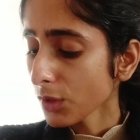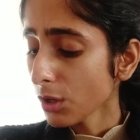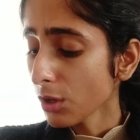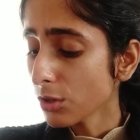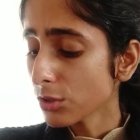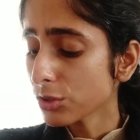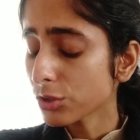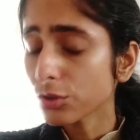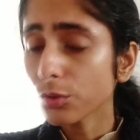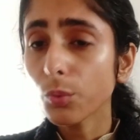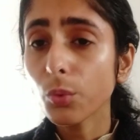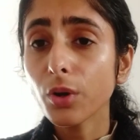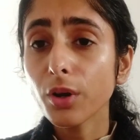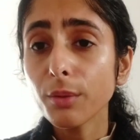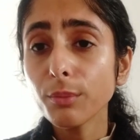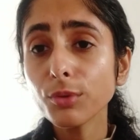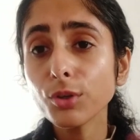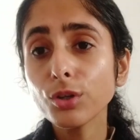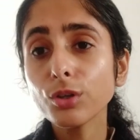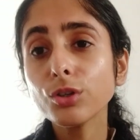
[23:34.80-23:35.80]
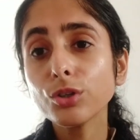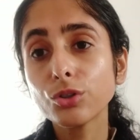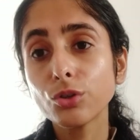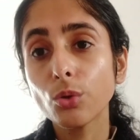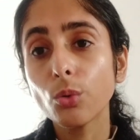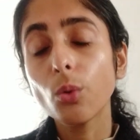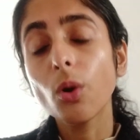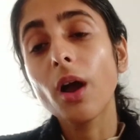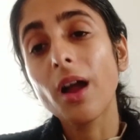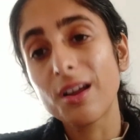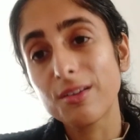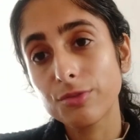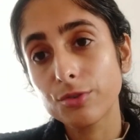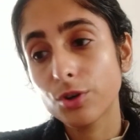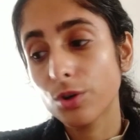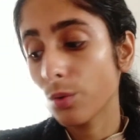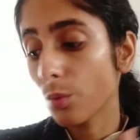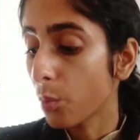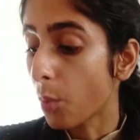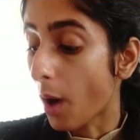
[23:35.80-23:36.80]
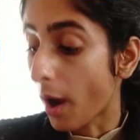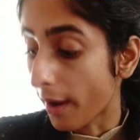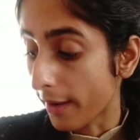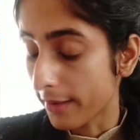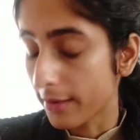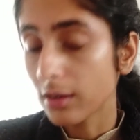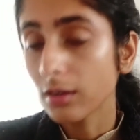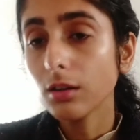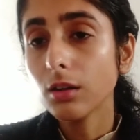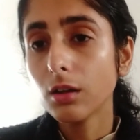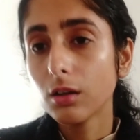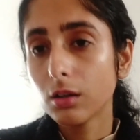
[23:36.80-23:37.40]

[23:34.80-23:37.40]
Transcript: so what I'm gonna do after a while,